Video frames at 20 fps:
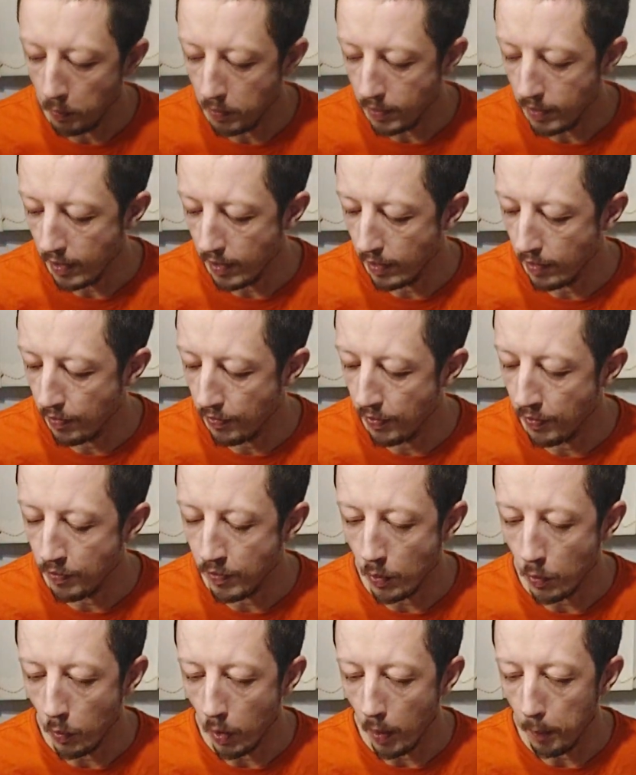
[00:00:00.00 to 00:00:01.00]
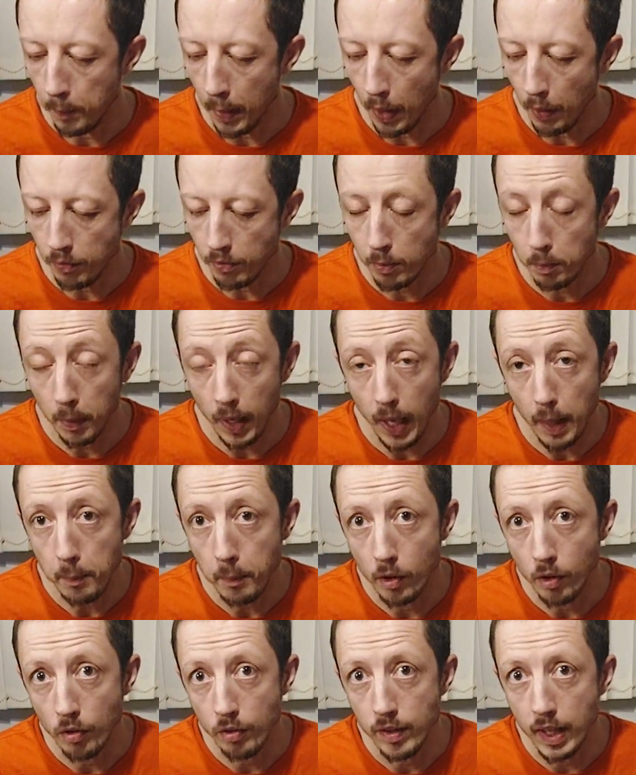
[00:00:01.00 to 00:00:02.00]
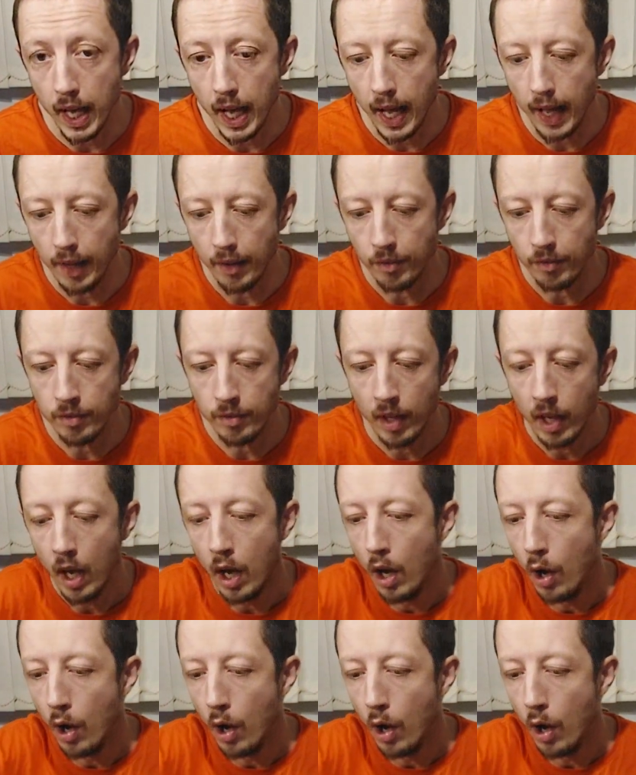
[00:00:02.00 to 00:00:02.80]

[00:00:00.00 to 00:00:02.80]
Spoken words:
650 watt power supply, because it has